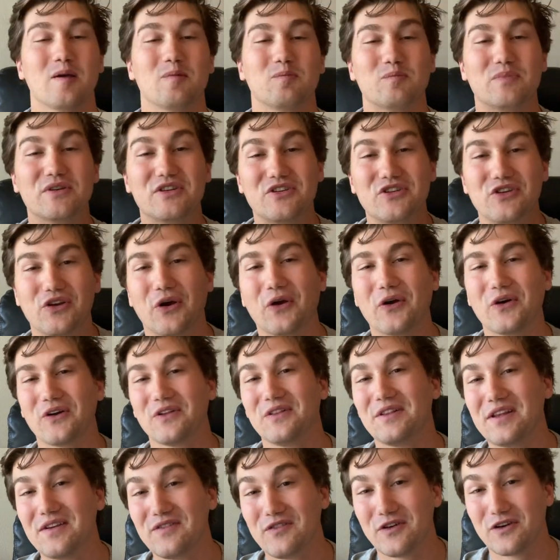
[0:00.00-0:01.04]
Be sure to
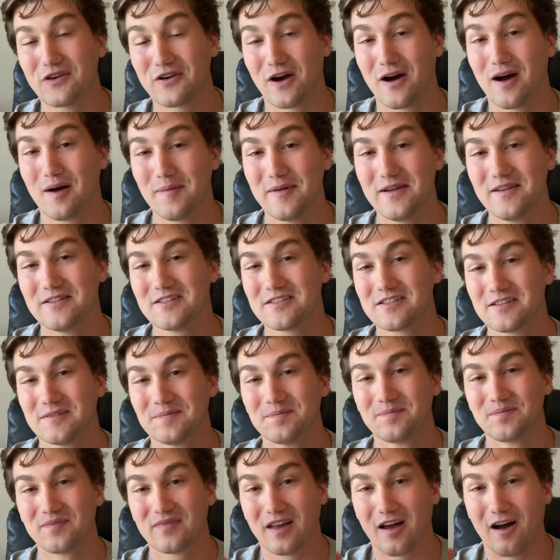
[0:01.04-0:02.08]
leave your comments
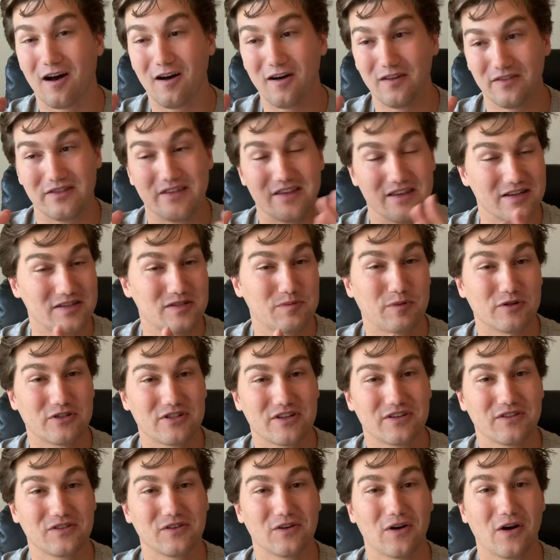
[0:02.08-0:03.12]
on this
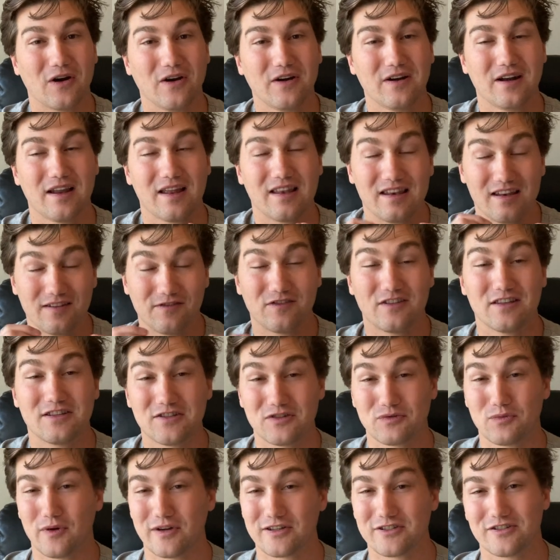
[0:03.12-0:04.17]
particular art and if this is
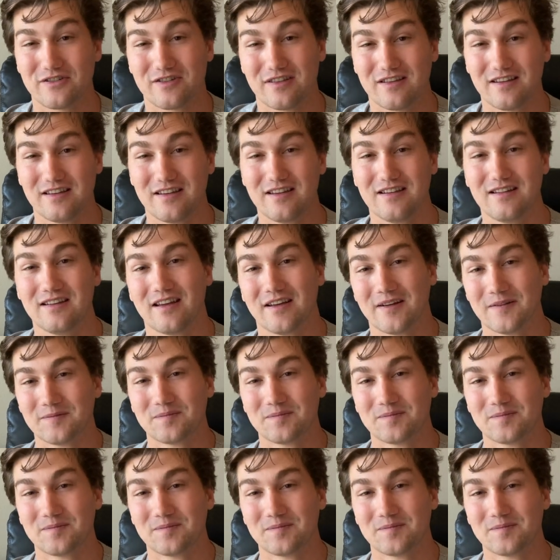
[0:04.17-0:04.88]
what you're thinking.